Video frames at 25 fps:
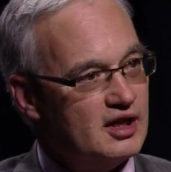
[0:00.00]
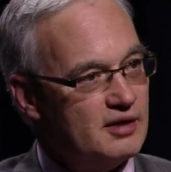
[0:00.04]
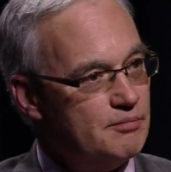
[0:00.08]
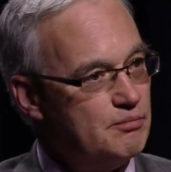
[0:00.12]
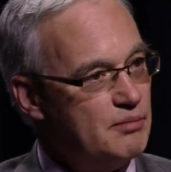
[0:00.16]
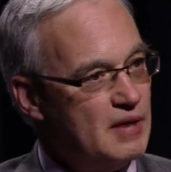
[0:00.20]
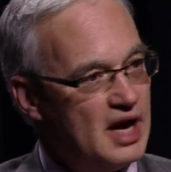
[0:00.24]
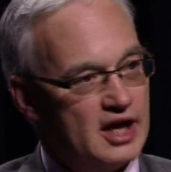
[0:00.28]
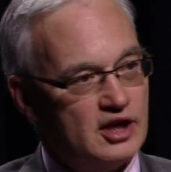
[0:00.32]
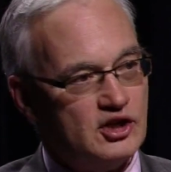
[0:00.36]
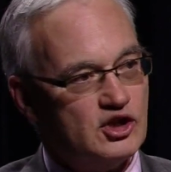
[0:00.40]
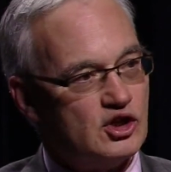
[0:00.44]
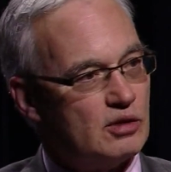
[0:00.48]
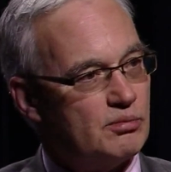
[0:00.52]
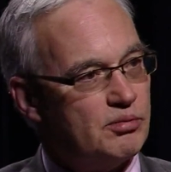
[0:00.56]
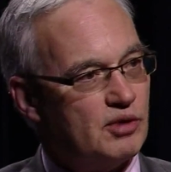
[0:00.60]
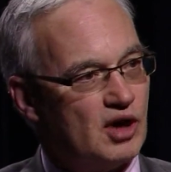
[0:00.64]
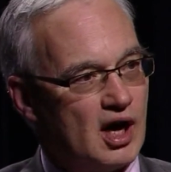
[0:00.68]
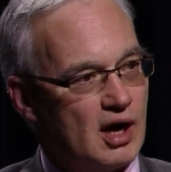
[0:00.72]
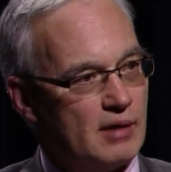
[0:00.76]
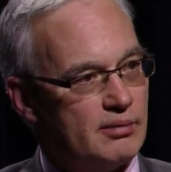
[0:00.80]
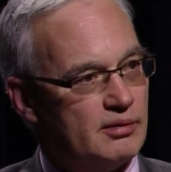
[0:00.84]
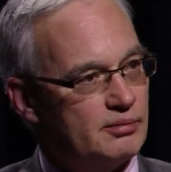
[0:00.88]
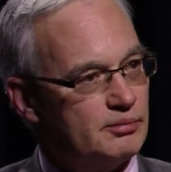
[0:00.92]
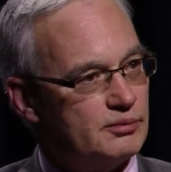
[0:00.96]
Major
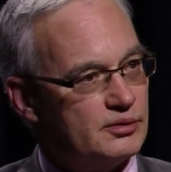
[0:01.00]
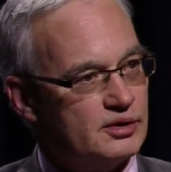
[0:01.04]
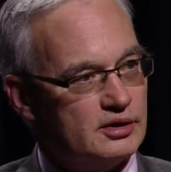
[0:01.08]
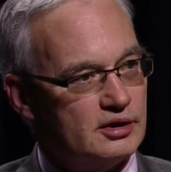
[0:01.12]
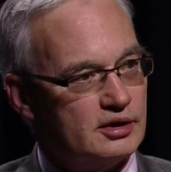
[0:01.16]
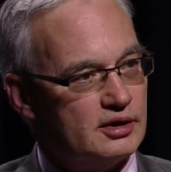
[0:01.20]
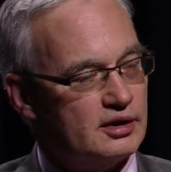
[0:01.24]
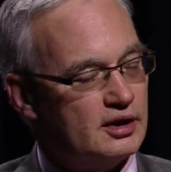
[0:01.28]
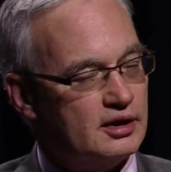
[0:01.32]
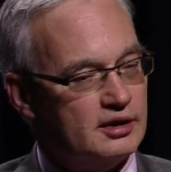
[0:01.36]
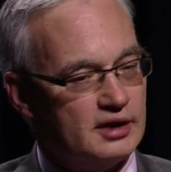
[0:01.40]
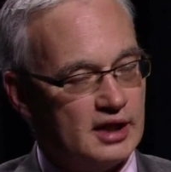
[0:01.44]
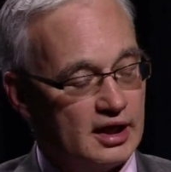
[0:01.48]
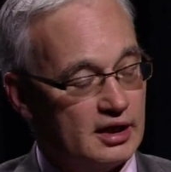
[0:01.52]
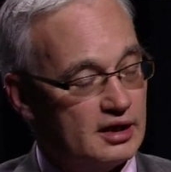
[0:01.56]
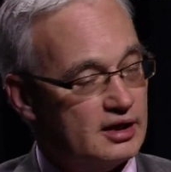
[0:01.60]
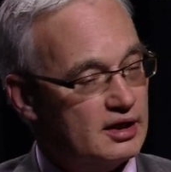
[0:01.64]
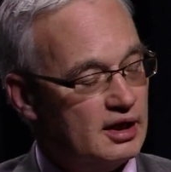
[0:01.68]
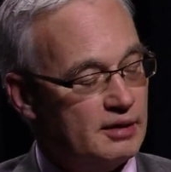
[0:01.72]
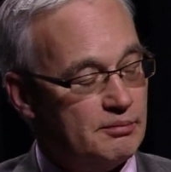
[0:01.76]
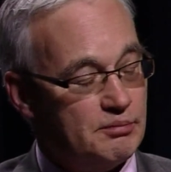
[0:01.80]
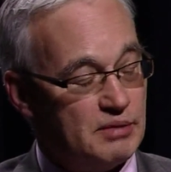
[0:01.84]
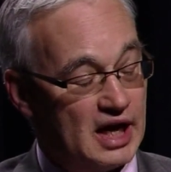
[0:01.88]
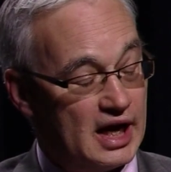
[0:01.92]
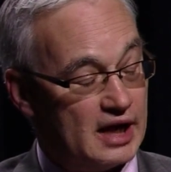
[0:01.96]
problem that
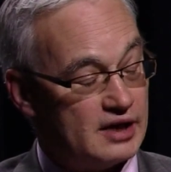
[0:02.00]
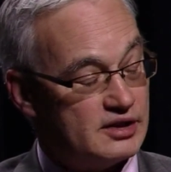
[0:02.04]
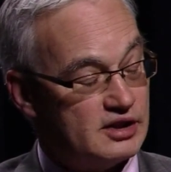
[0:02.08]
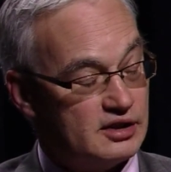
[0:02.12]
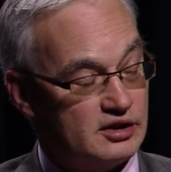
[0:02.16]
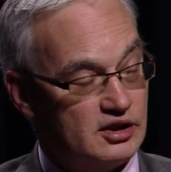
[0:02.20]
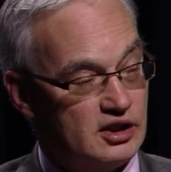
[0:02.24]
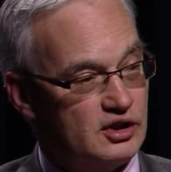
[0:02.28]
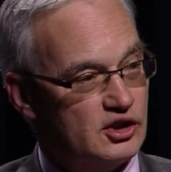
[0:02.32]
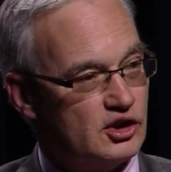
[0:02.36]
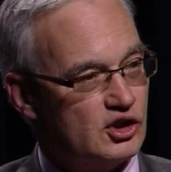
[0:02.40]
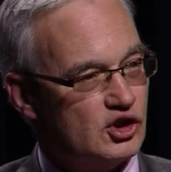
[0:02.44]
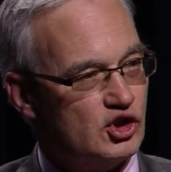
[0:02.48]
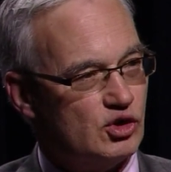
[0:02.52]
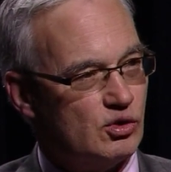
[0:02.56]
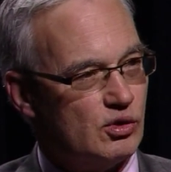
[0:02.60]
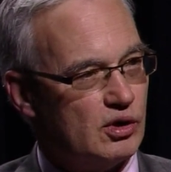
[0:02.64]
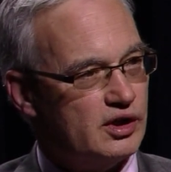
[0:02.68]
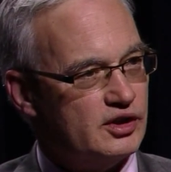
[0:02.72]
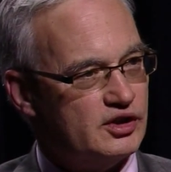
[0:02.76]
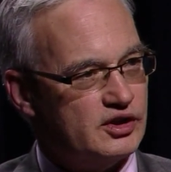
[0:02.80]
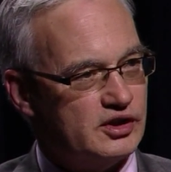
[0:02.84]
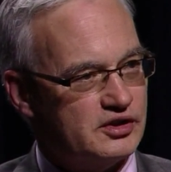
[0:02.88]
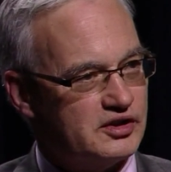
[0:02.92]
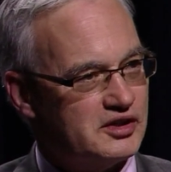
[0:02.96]
impacts the teacher
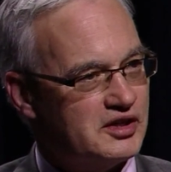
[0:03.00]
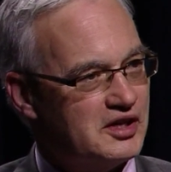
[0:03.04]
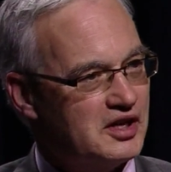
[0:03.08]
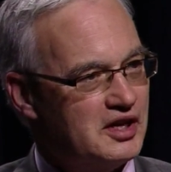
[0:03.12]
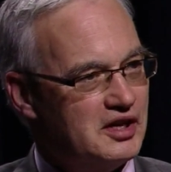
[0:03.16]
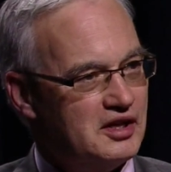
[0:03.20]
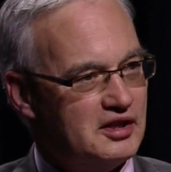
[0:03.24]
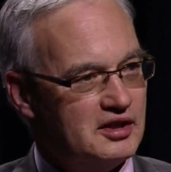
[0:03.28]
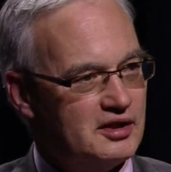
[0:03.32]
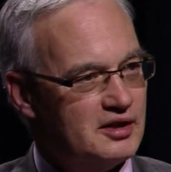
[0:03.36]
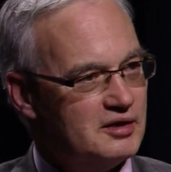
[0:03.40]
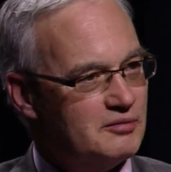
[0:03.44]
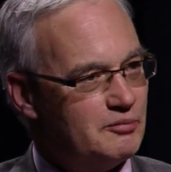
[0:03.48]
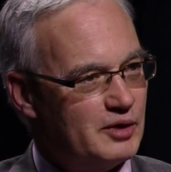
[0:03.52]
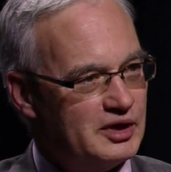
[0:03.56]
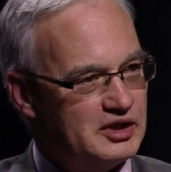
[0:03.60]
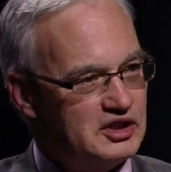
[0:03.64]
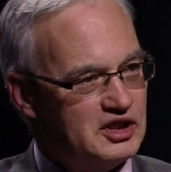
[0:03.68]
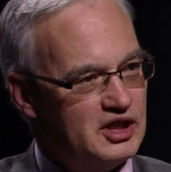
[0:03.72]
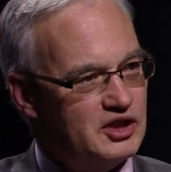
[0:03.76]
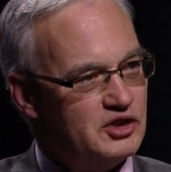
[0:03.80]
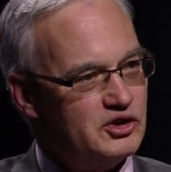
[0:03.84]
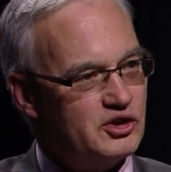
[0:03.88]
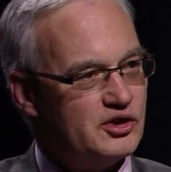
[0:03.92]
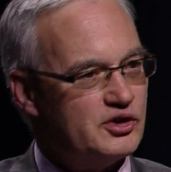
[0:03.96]
shortage is that when
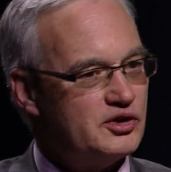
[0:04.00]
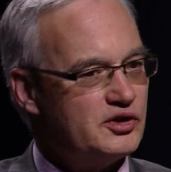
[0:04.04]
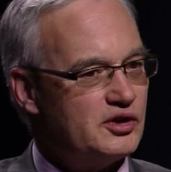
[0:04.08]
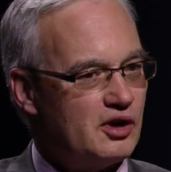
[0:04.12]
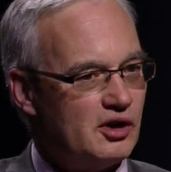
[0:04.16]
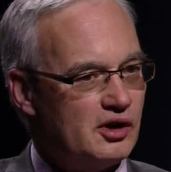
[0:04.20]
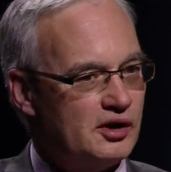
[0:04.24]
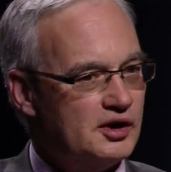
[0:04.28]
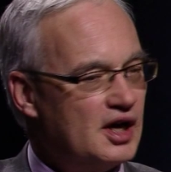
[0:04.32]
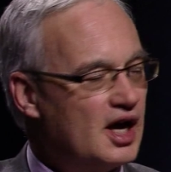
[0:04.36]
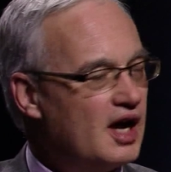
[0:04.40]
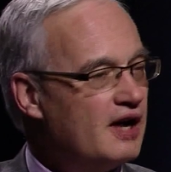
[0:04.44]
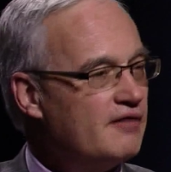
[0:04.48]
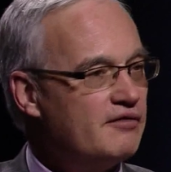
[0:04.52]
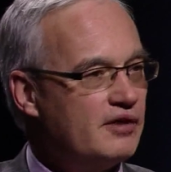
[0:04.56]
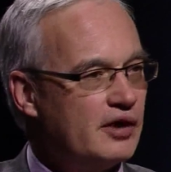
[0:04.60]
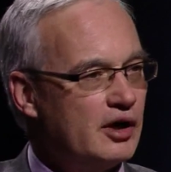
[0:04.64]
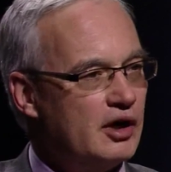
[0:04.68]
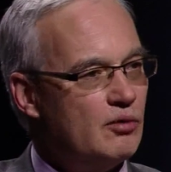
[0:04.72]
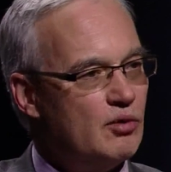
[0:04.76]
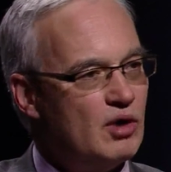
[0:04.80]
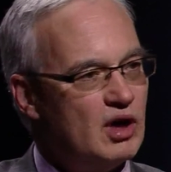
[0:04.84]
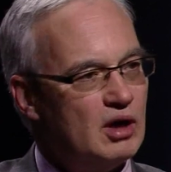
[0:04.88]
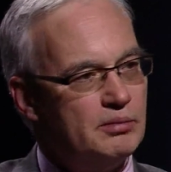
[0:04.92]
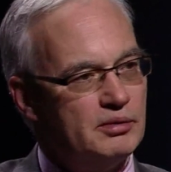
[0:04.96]
teachers are not
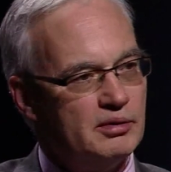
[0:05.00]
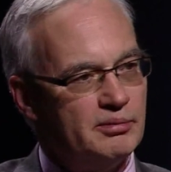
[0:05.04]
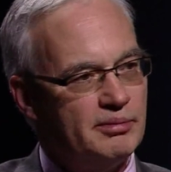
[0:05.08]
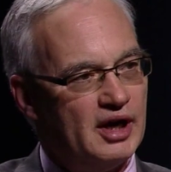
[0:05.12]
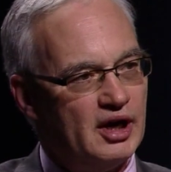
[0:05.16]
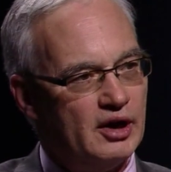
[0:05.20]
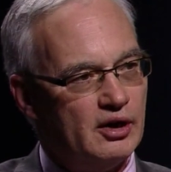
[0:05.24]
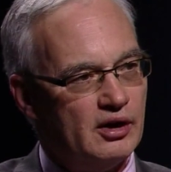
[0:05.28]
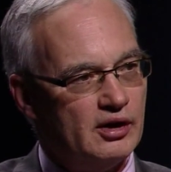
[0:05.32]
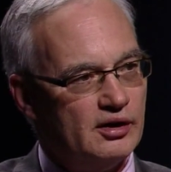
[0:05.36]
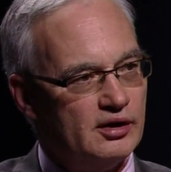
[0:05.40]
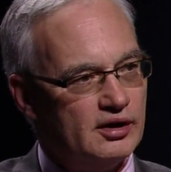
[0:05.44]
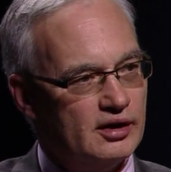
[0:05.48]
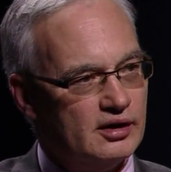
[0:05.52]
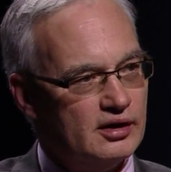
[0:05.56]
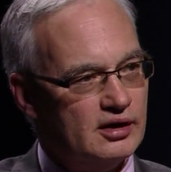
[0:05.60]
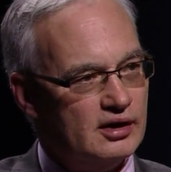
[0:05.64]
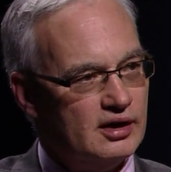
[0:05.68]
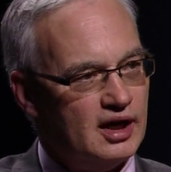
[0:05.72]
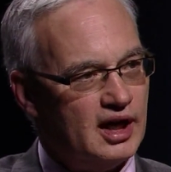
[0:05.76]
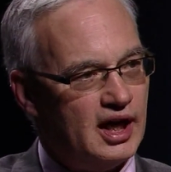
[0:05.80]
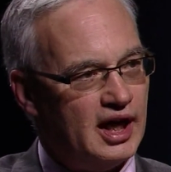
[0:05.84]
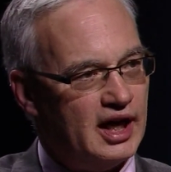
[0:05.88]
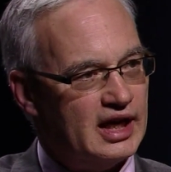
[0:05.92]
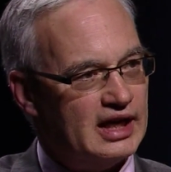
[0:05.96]
very well prepared,
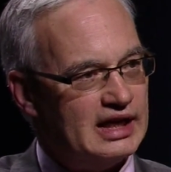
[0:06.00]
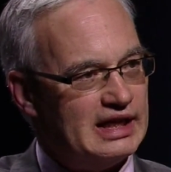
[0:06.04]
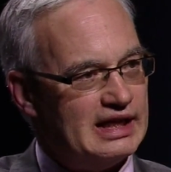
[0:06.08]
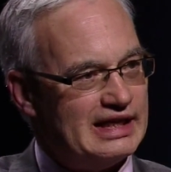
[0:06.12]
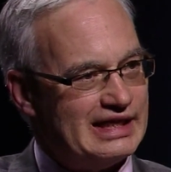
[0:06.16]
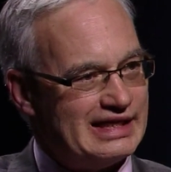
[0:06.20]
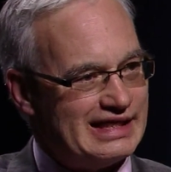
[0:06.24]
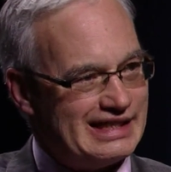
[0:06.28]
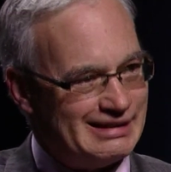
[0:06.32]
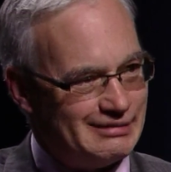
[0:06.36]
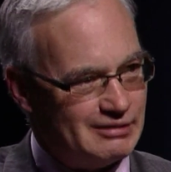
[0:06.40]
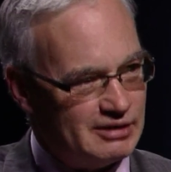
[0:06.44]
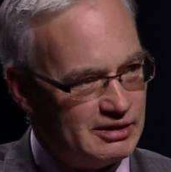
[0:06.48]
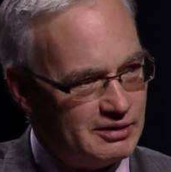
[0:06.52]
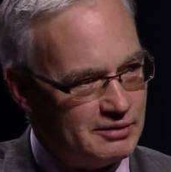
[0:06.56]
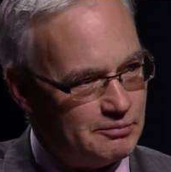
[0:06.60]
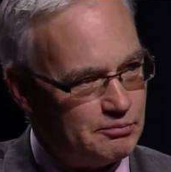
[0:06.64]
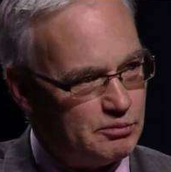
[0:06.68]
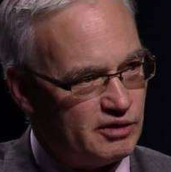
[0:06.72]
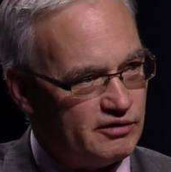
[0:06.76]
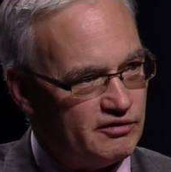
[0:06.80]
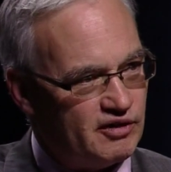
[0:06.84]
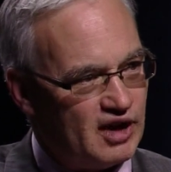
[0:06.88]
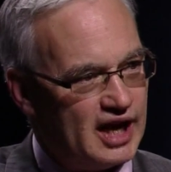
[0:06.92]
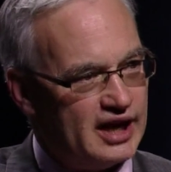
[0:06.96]
right. and
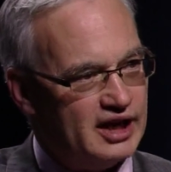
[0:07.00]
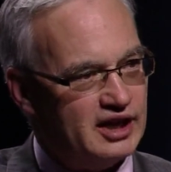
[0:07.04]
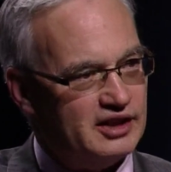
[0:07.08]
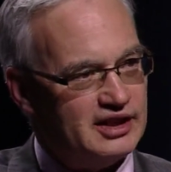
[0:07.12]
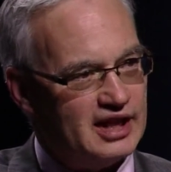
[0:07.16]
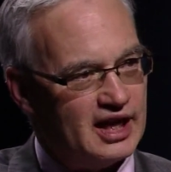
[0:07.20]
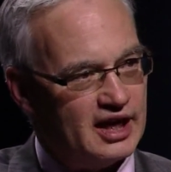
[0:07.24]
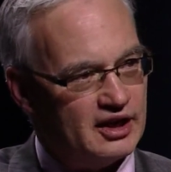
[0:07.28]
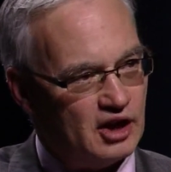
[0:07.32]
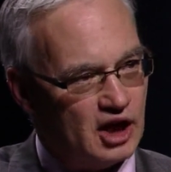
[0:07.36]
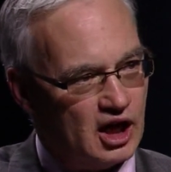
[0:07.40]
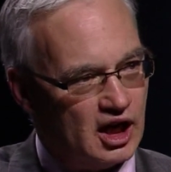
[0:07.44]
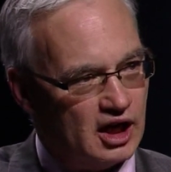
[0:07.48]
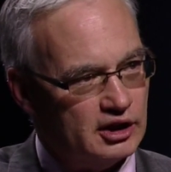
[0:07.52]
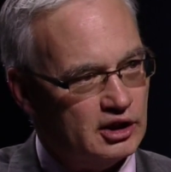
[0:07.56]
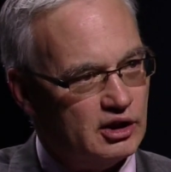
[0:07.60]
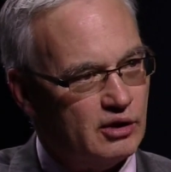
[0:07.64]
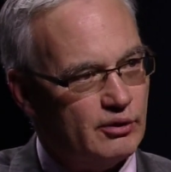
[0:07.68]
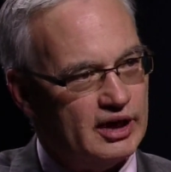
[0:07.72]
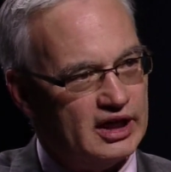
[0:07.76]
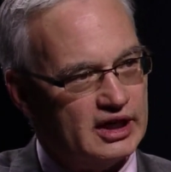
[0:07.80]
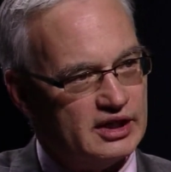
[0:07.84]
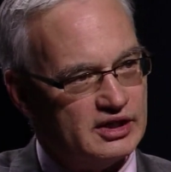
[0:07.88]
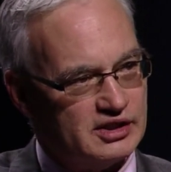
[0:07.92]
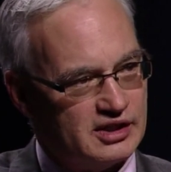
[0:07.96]
provided that
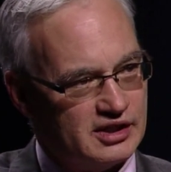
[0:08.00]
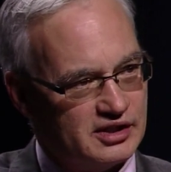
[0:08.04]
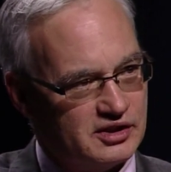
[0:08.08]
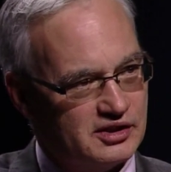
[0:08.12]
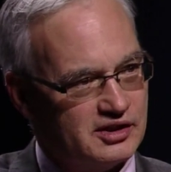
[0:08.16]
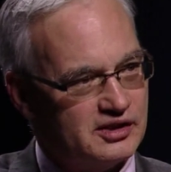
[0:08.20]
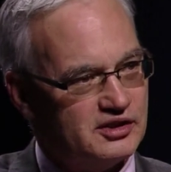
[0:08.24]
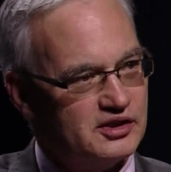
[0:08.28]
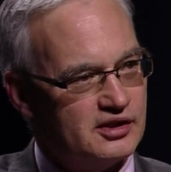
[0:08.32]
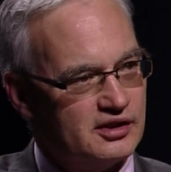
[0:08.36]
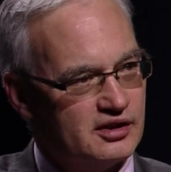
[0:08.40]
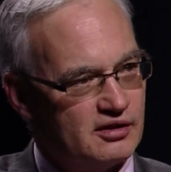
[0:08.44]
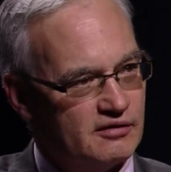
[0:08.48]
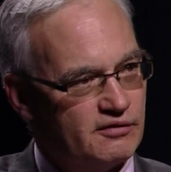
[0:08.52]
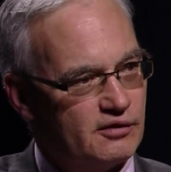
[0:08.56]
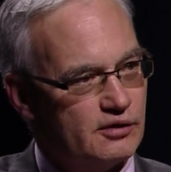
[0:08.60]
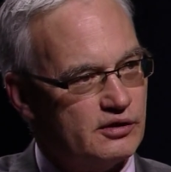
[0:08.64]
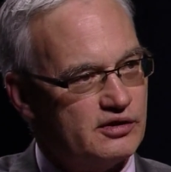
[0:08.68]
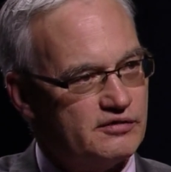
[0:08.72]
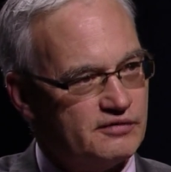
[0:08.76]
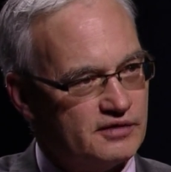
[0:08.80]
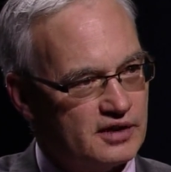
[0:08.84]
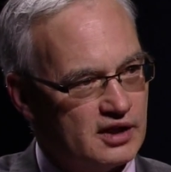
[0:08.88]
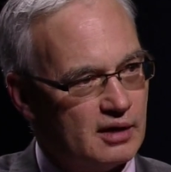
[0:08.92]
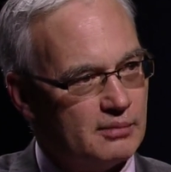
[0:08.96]
ongoing assistance in their
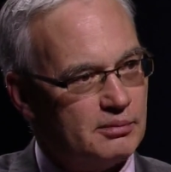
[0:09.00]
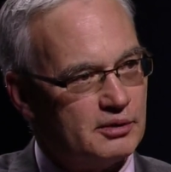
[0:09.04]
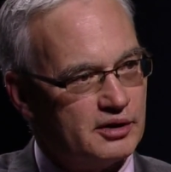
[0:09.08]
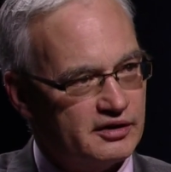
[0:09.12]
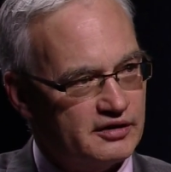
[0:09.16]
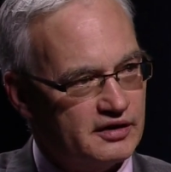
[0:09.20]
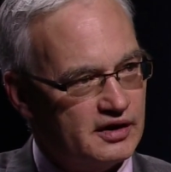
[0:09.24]
first couple of